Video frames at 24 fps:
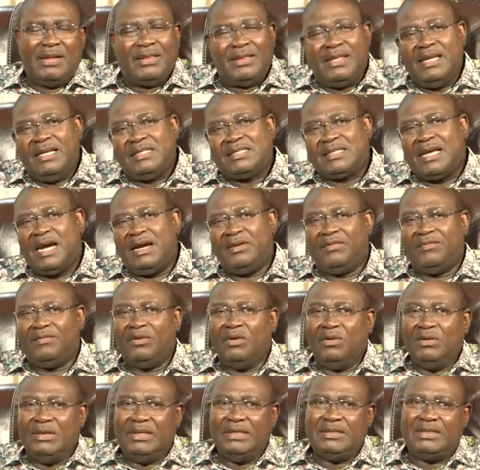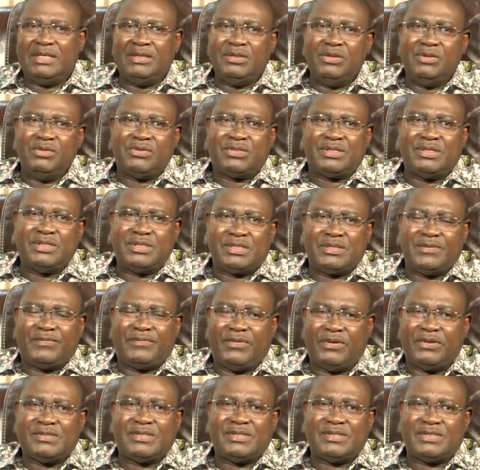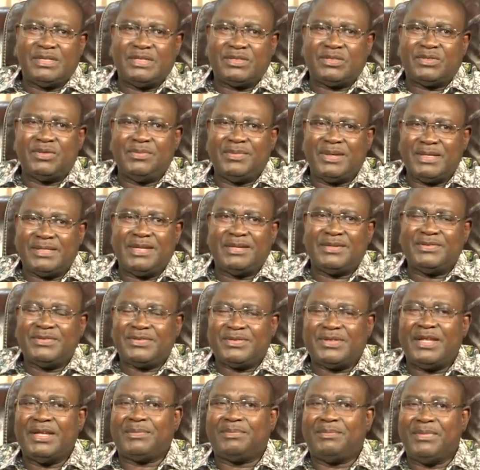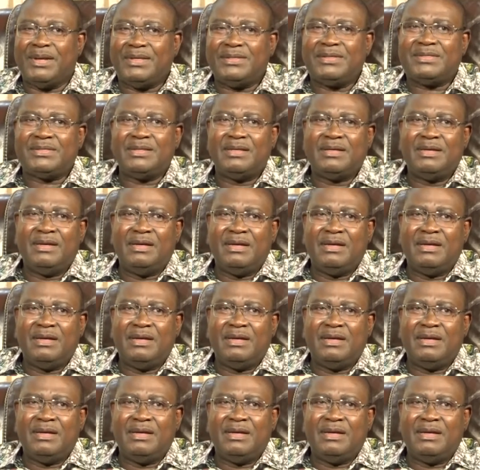These kind of lonely delusions forces us to make certain statements